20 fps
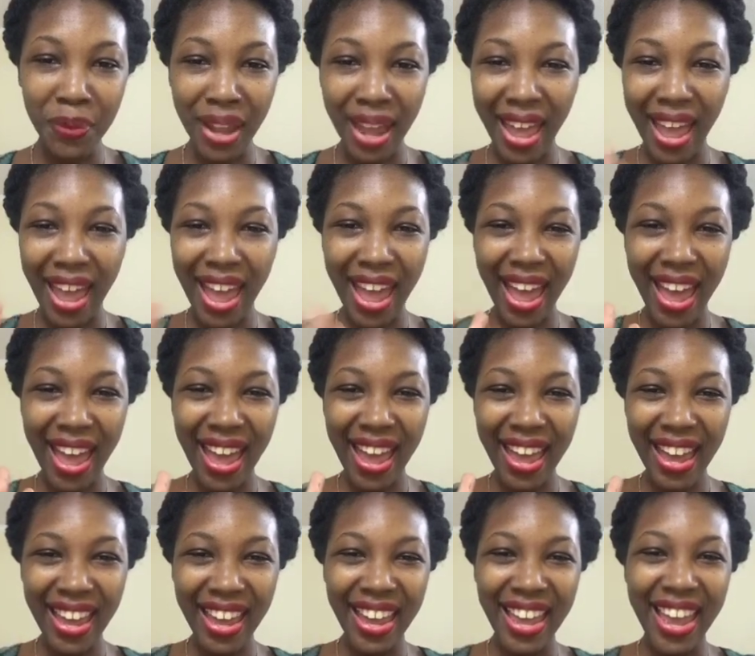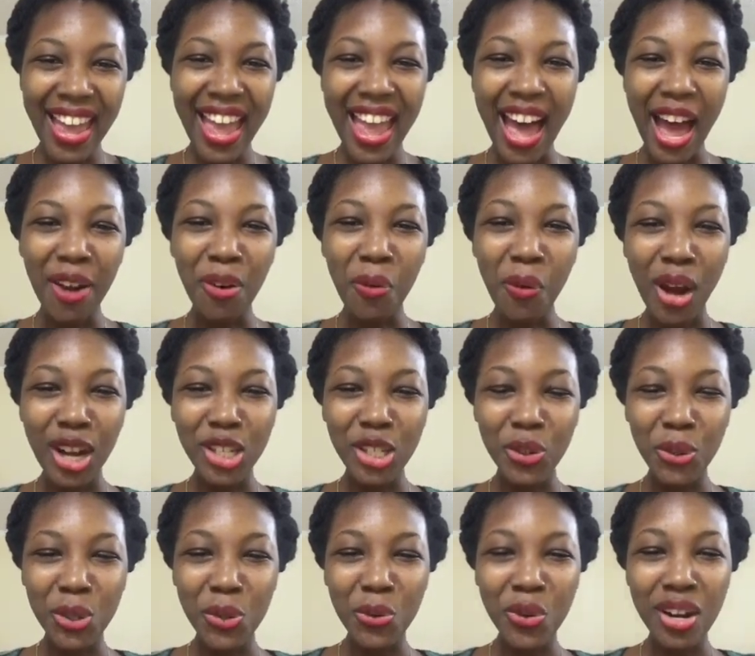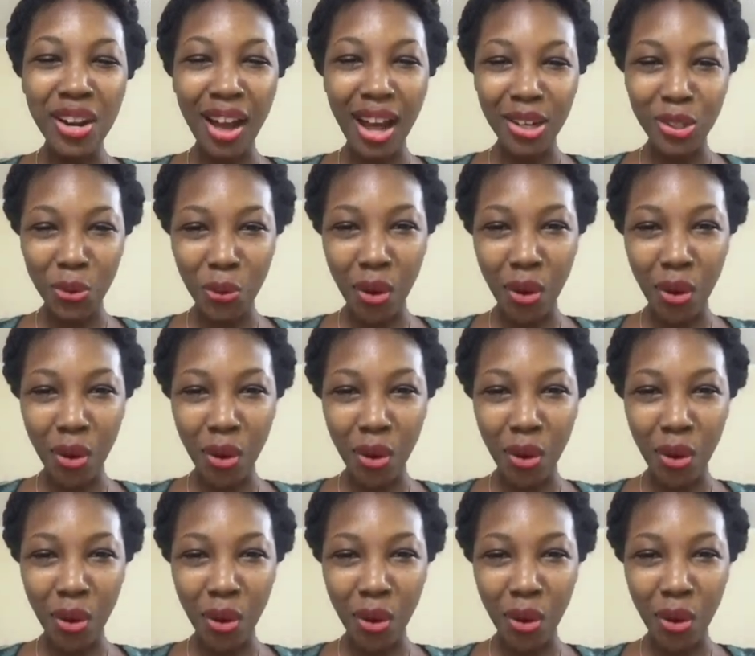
hey, and what you do not